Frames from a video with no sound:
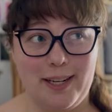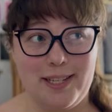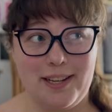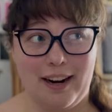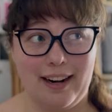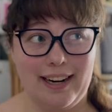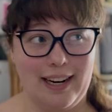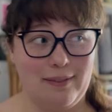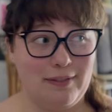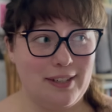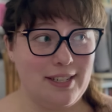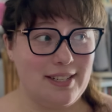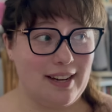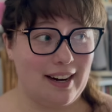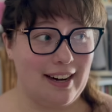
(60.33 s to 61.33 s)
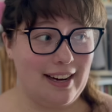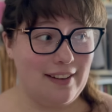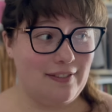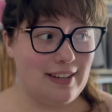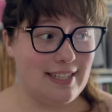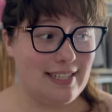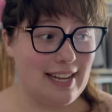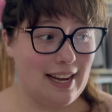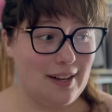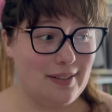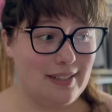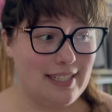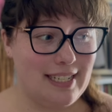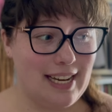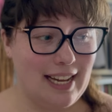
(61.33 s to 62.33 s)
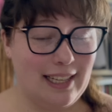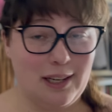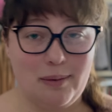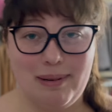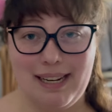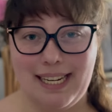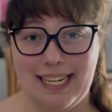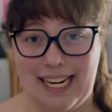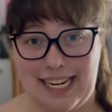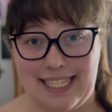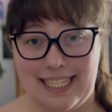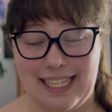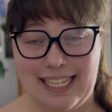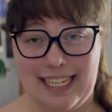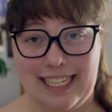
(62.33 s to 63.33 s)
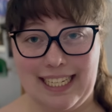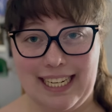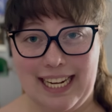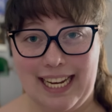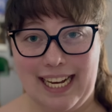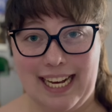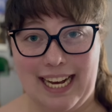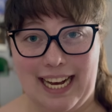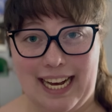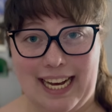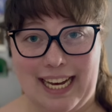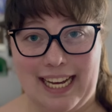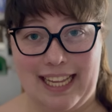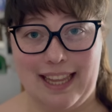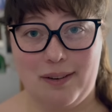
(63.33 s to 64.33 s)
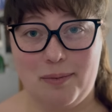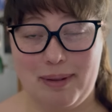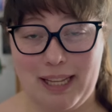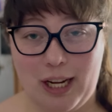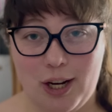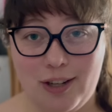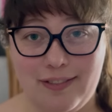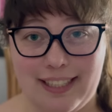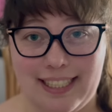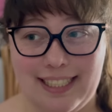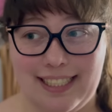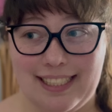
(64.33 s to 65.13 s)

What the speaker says: sorry if I sound a little bit nasally. That would be the COVID.